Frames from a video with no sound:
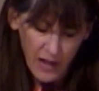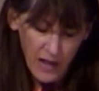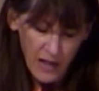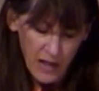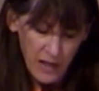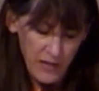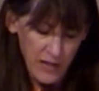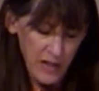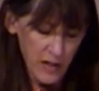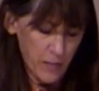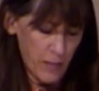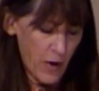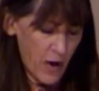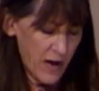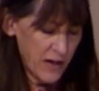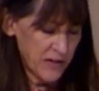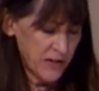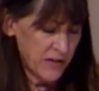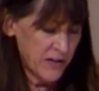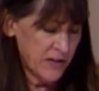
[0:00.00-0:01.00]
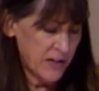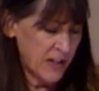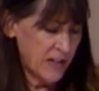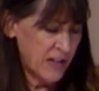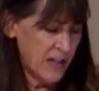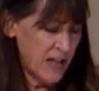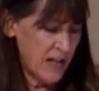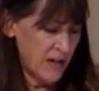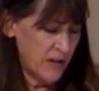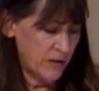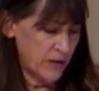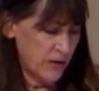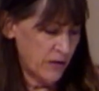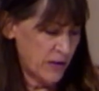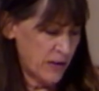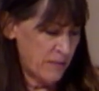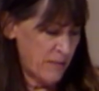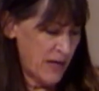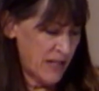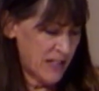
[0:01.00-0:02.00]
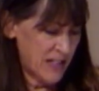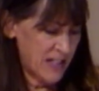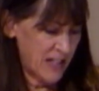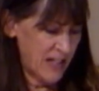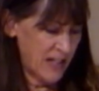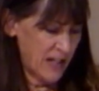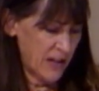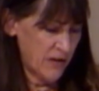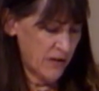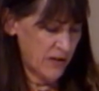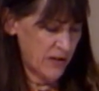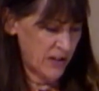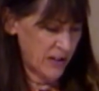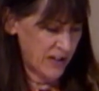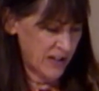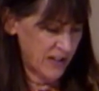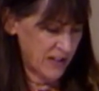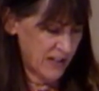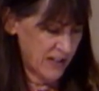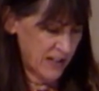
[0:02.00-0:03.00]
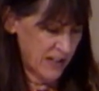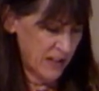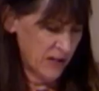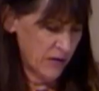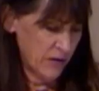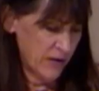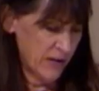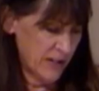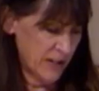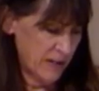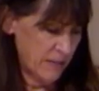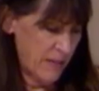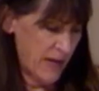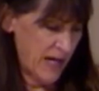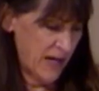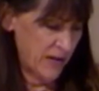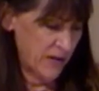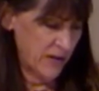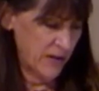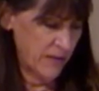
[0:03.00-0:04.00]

the apostles and the elders met together to consider this matter.